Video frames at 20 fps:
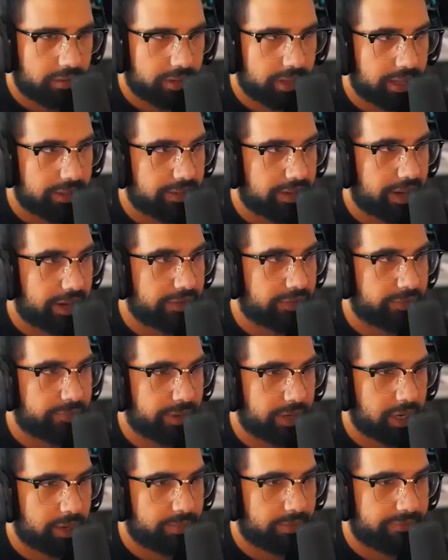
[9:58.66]
Okay, did I just
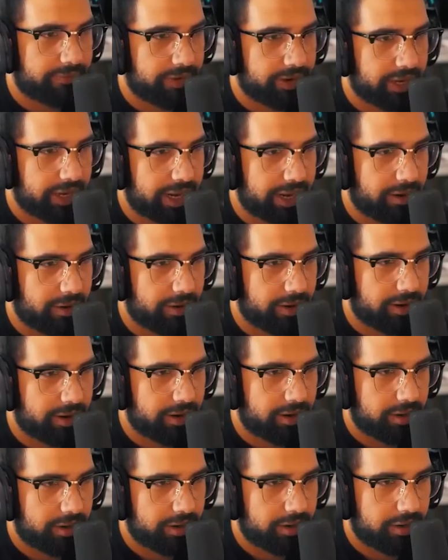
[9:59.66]
pick up a fucking AR?
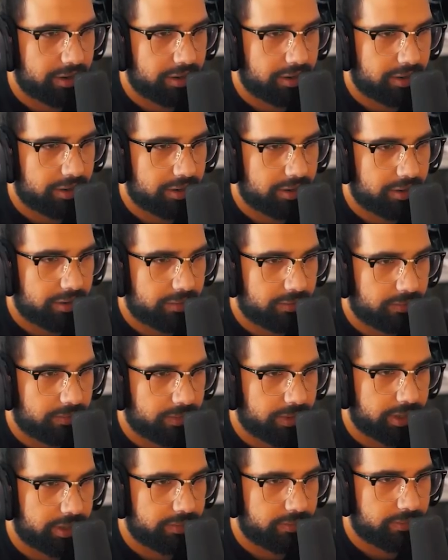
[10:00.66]

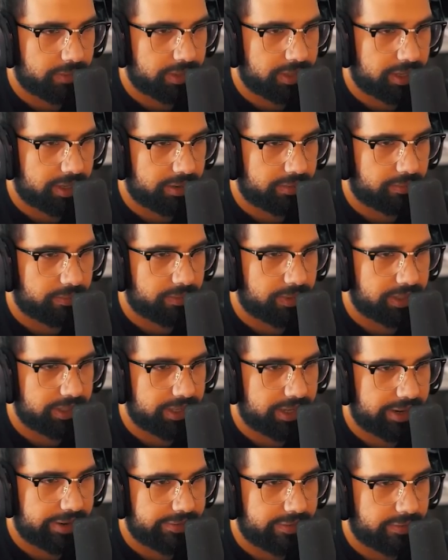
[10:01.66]
What what did I what
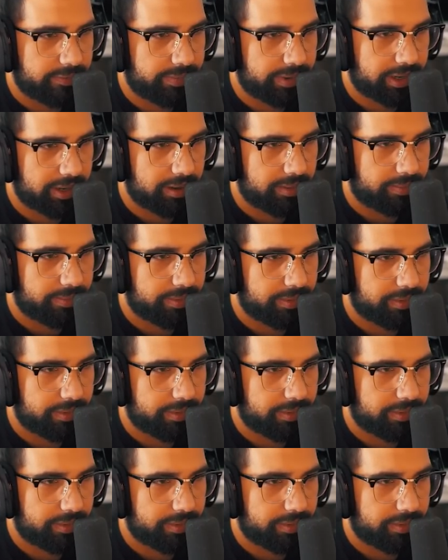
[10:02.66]
did I just pick up?